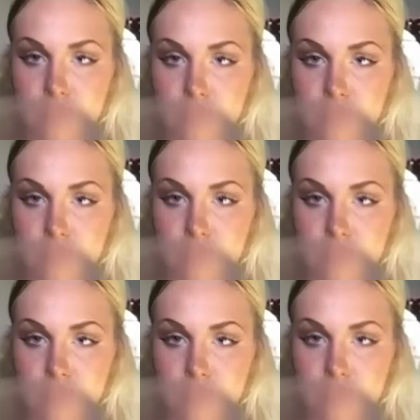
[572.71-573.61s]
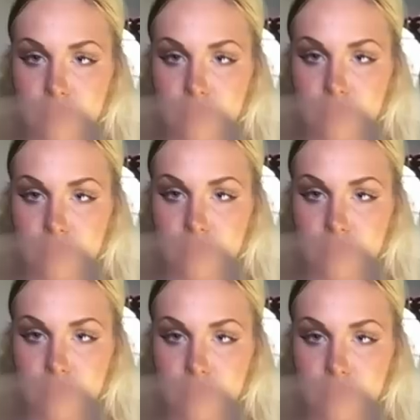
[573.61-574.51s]

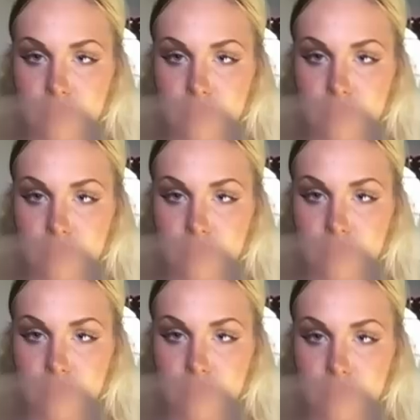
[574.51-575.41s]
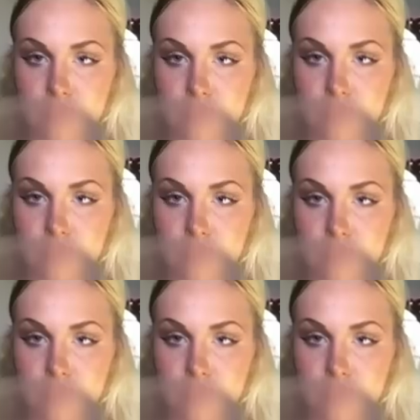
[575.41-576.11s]
(not speaking)